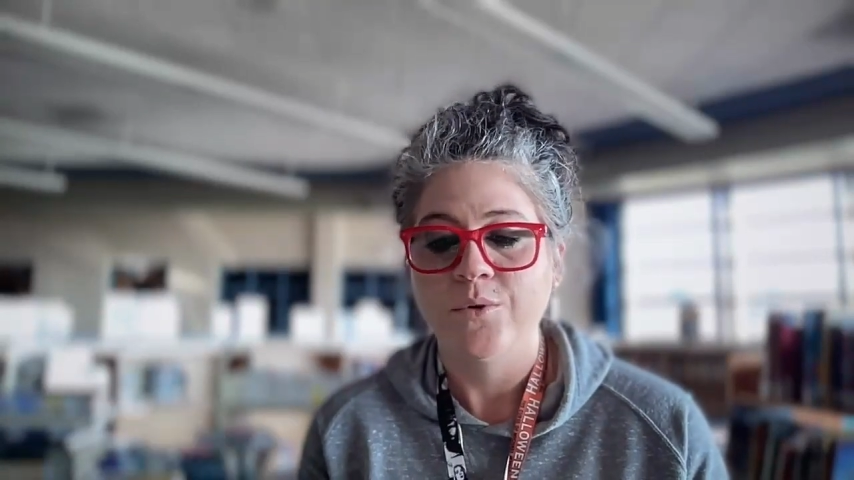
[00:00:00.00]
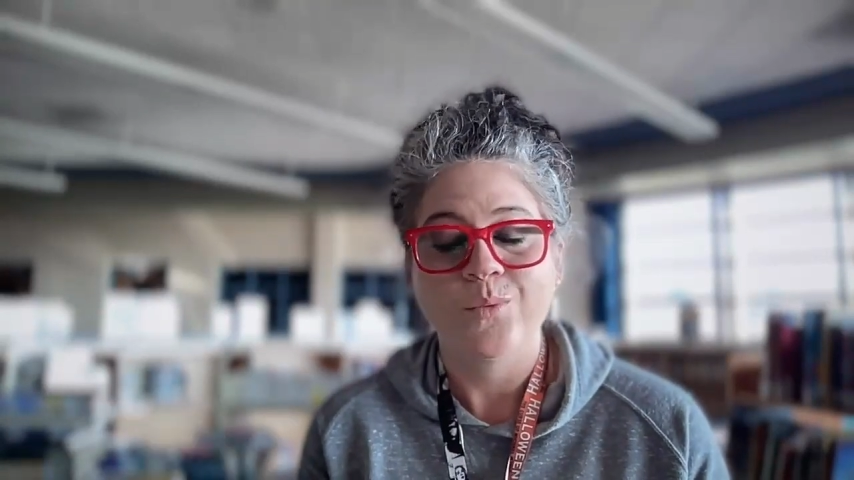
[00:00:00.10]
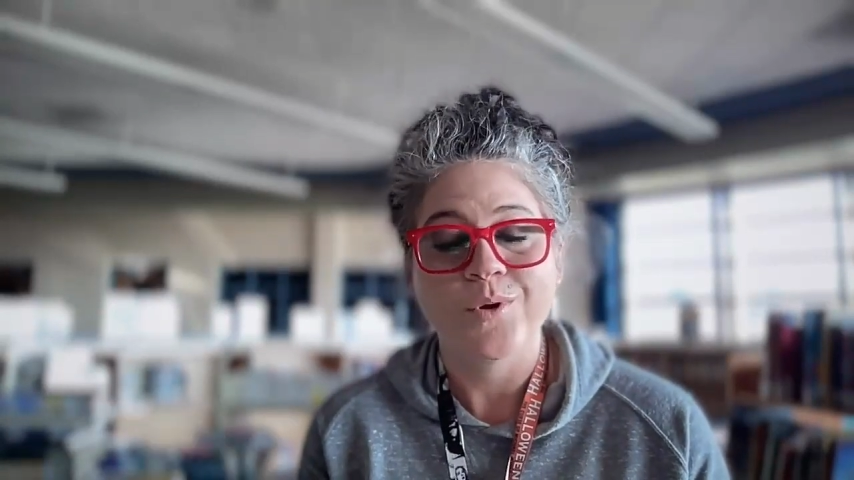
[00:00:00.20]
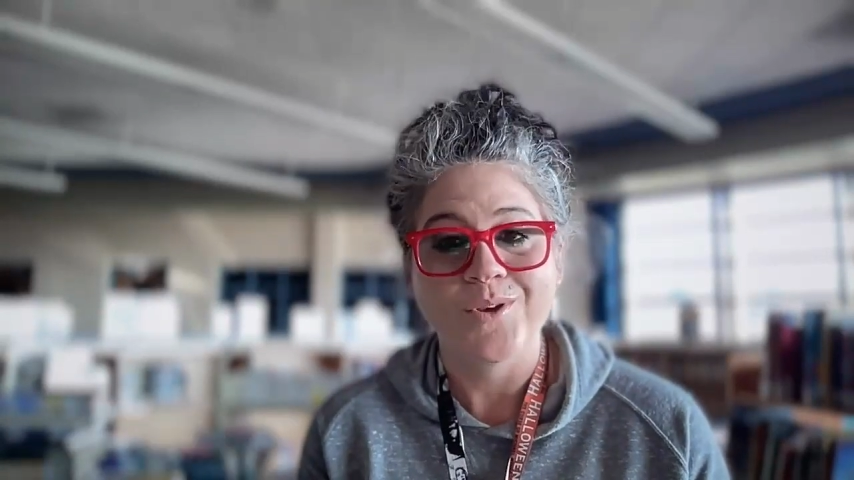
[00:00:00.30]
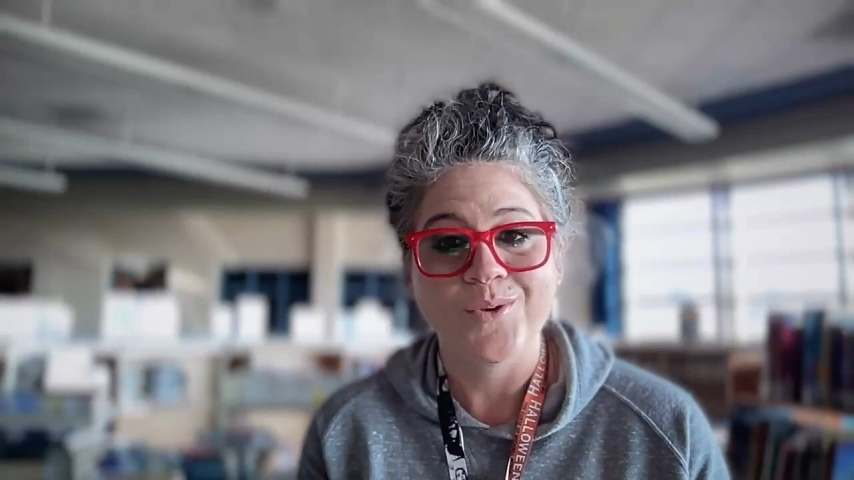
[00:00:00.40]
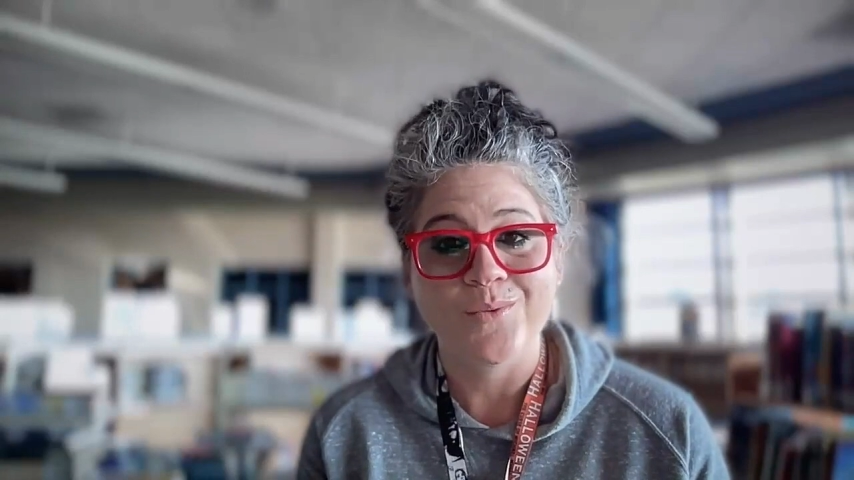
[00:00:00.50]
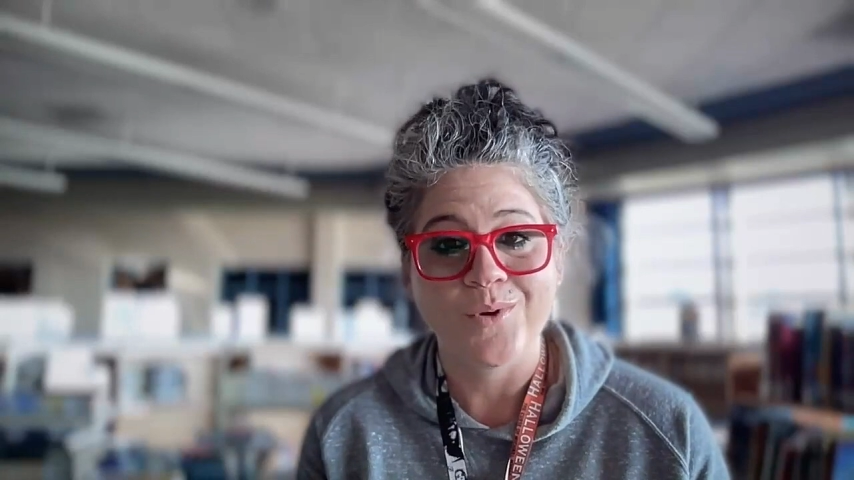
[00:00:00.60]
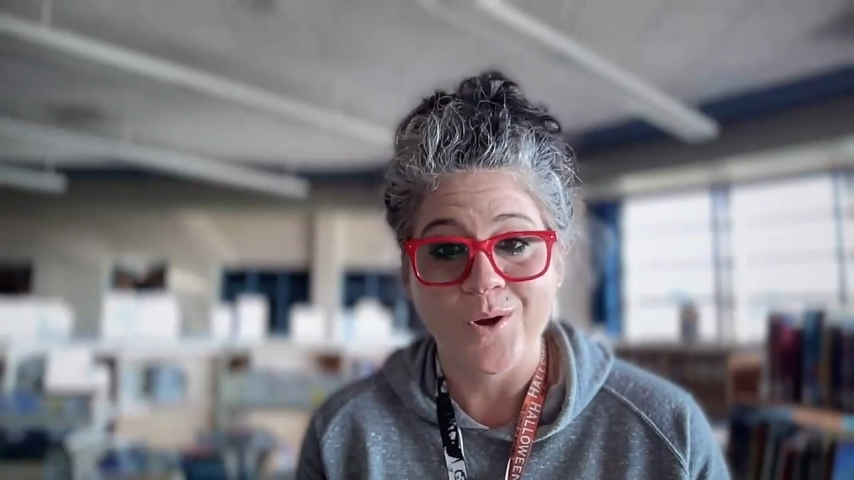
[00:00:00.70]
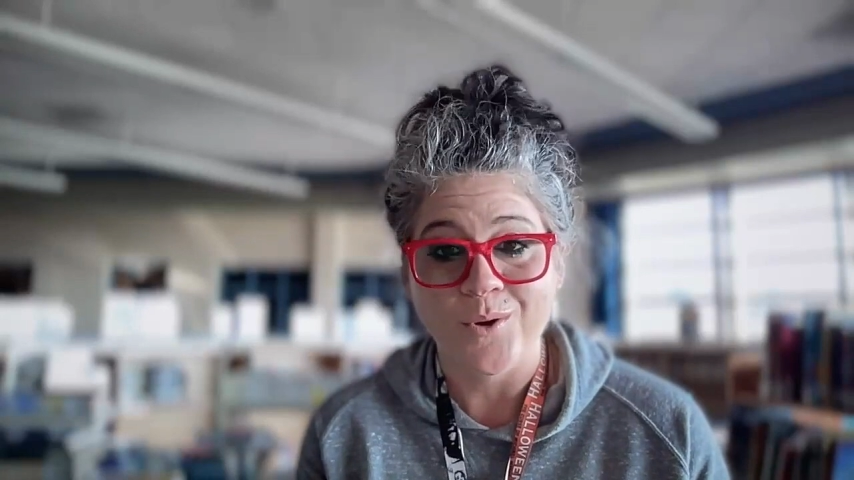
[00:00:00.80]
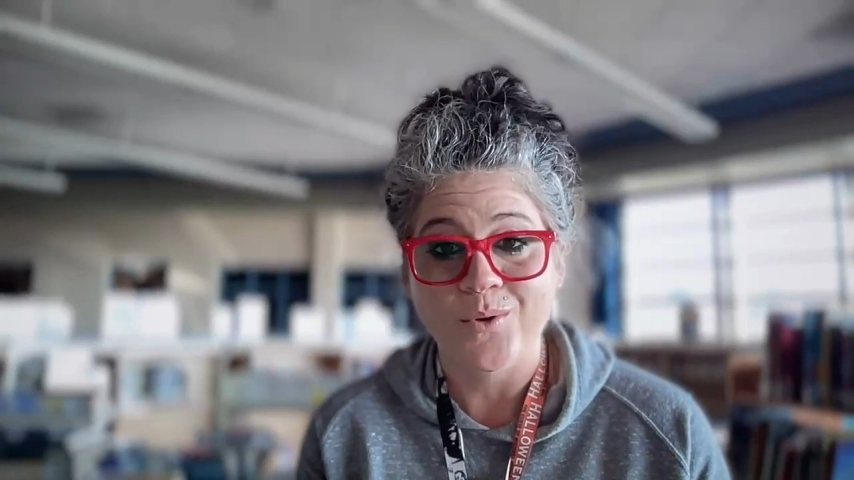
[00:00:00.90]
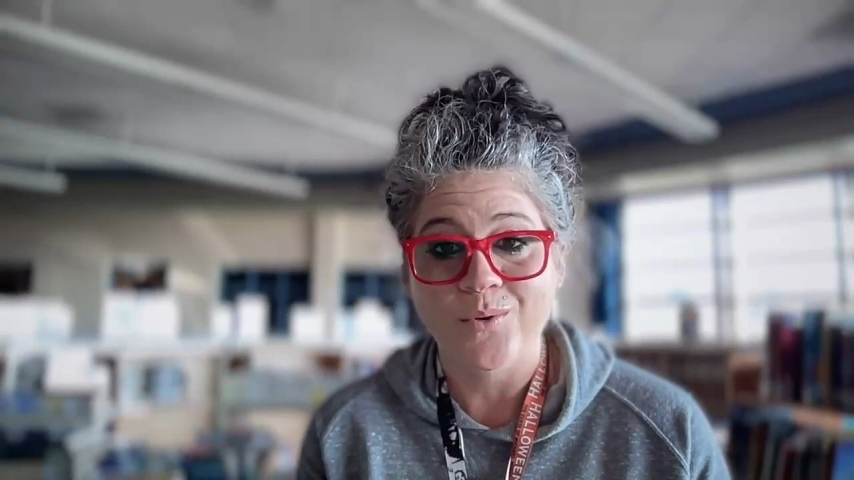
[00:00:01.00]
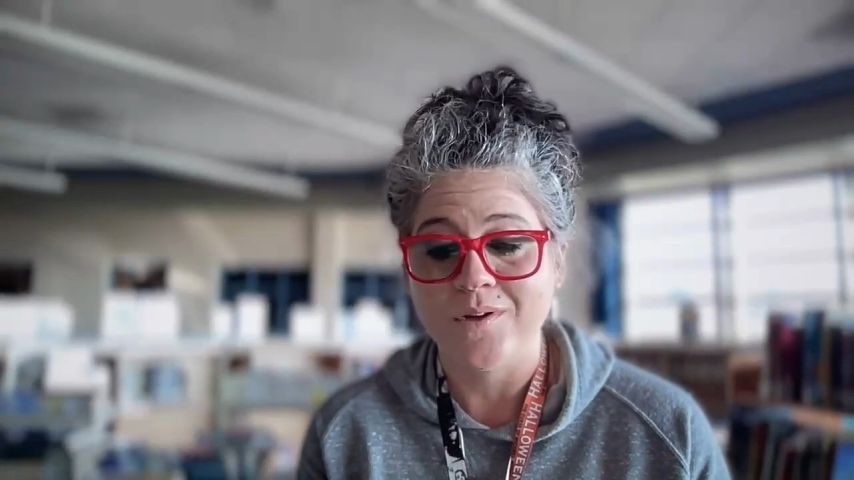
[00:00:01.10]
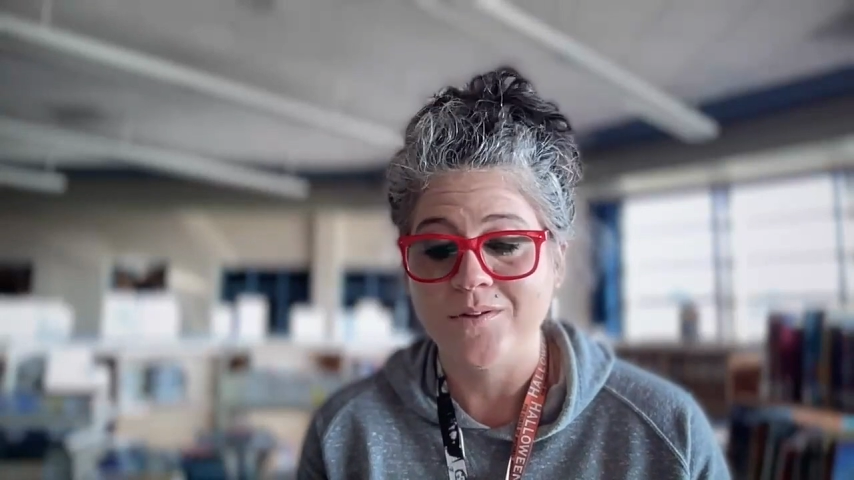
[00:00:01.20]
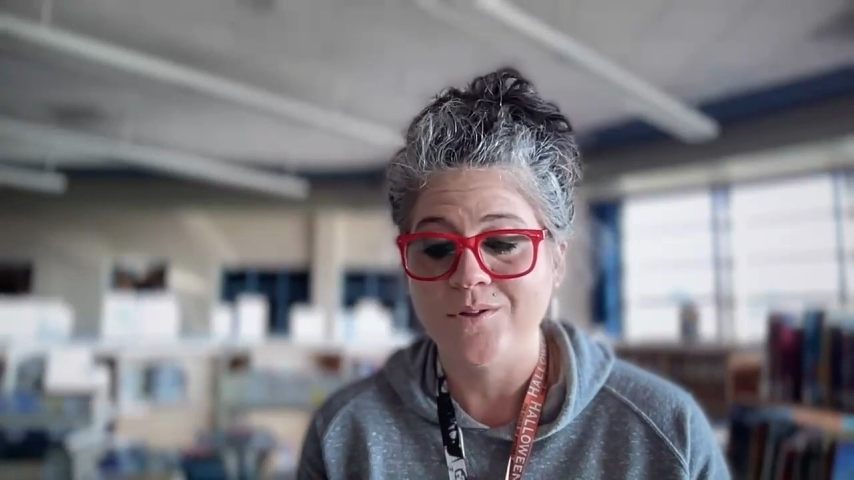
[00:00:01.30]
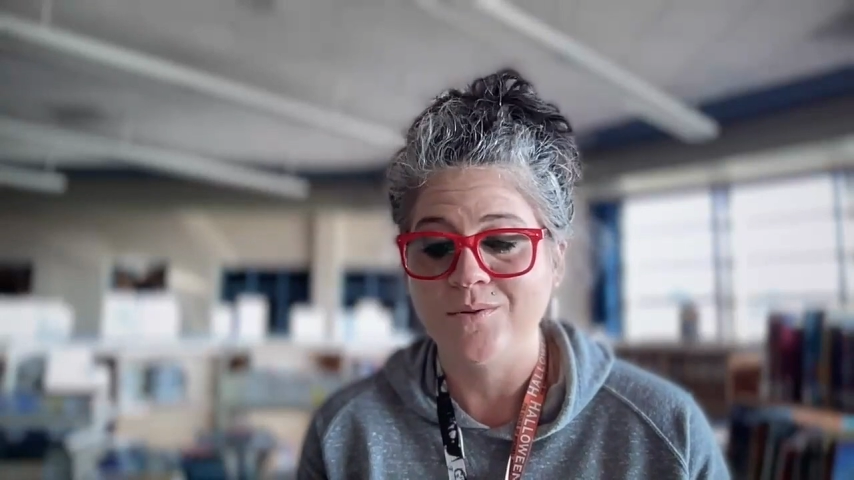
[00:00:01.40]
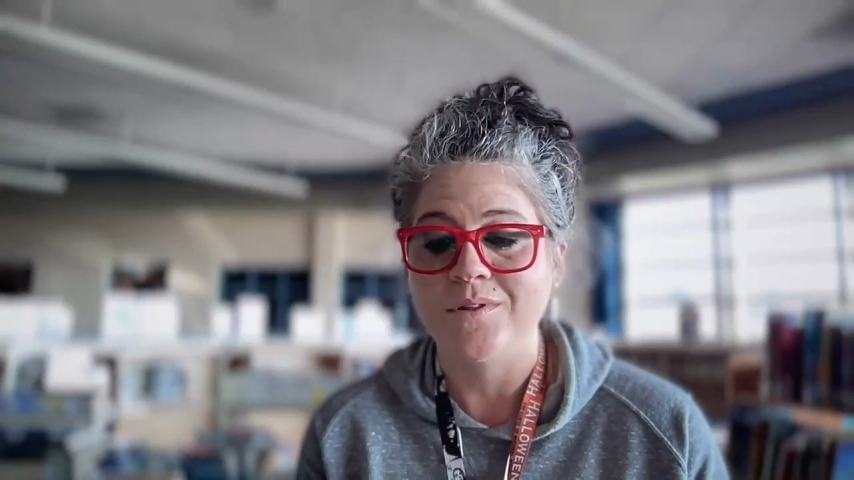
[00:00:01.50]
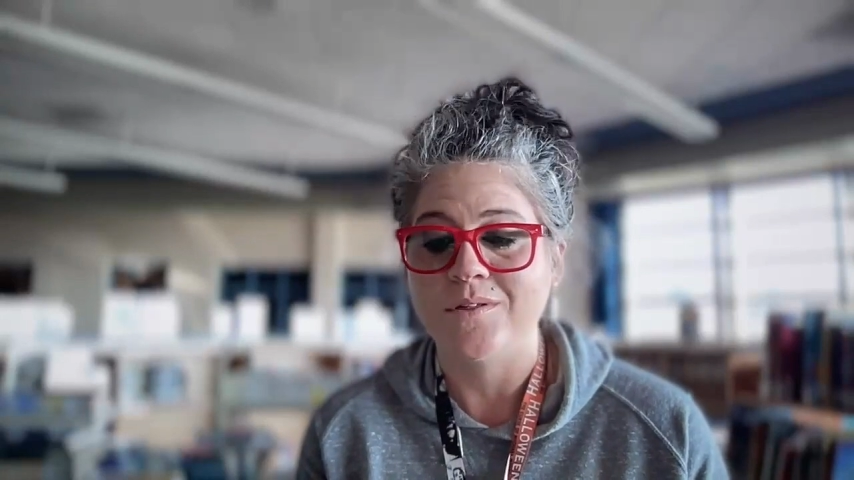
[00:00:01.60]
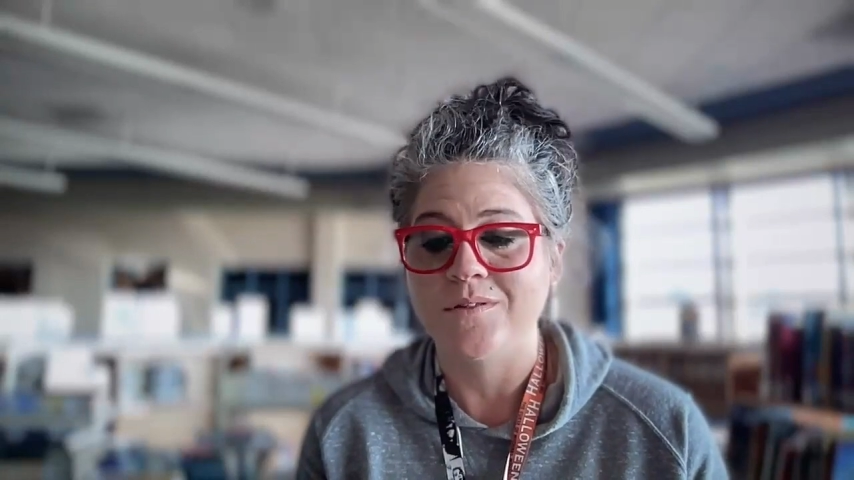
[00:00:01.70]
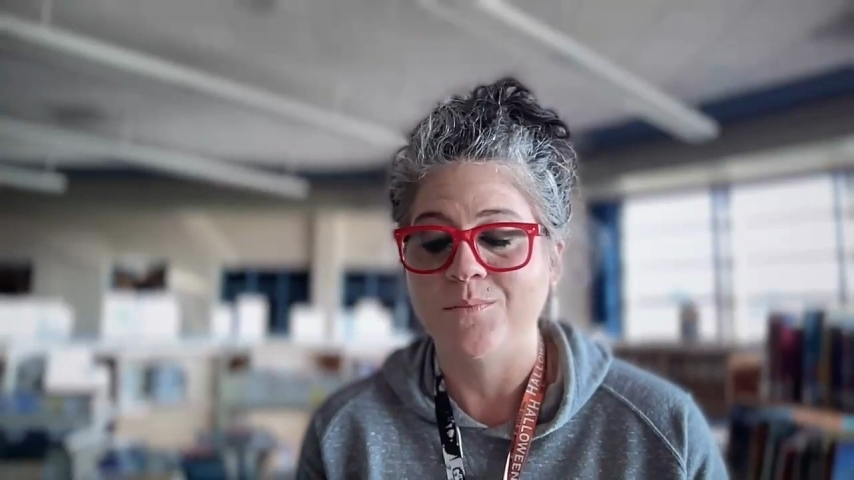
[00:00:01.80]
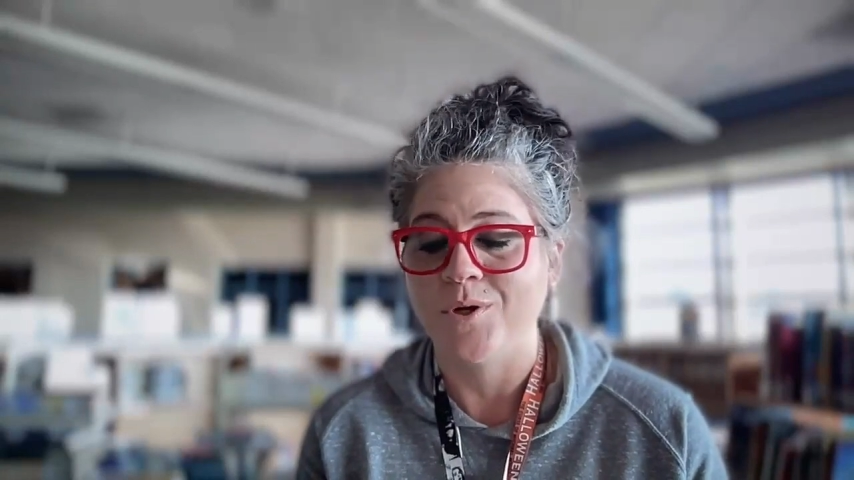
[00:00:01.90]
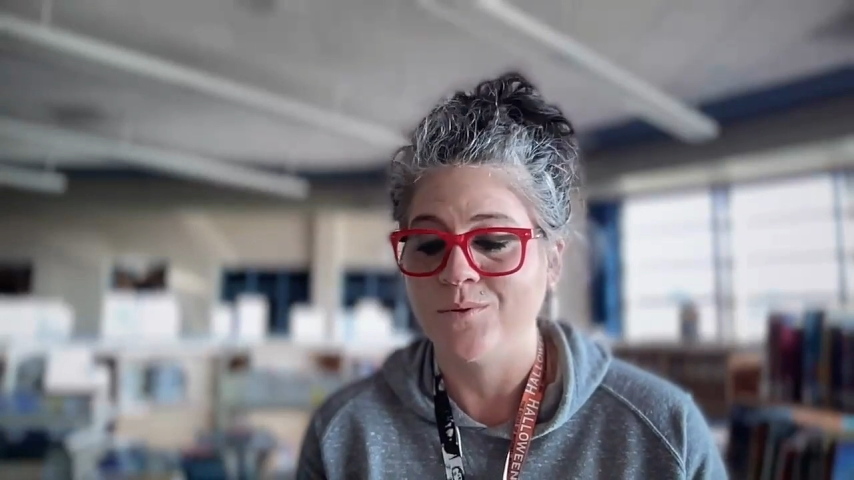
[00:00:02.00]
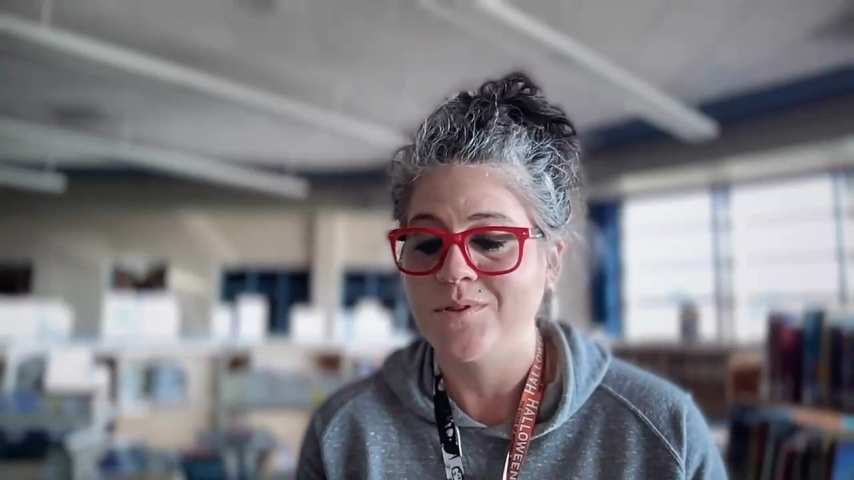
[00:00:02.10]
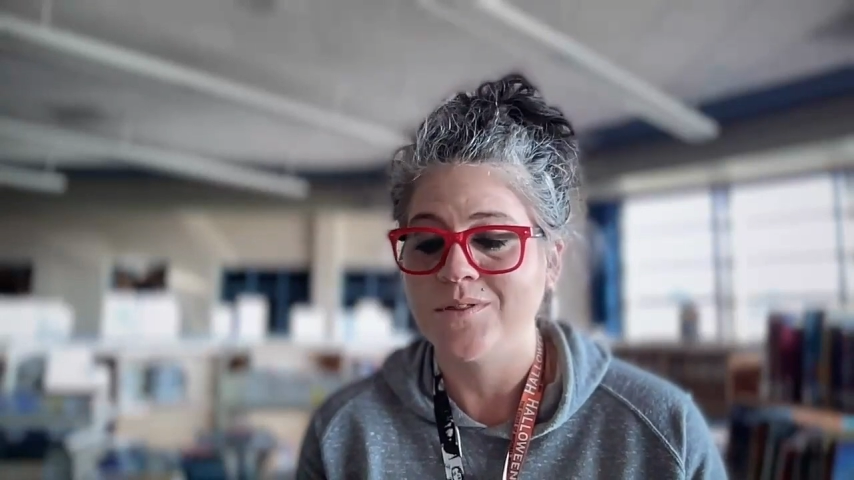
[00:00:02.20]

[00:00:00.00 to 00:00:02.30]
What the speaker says: where you know a tooth is supposed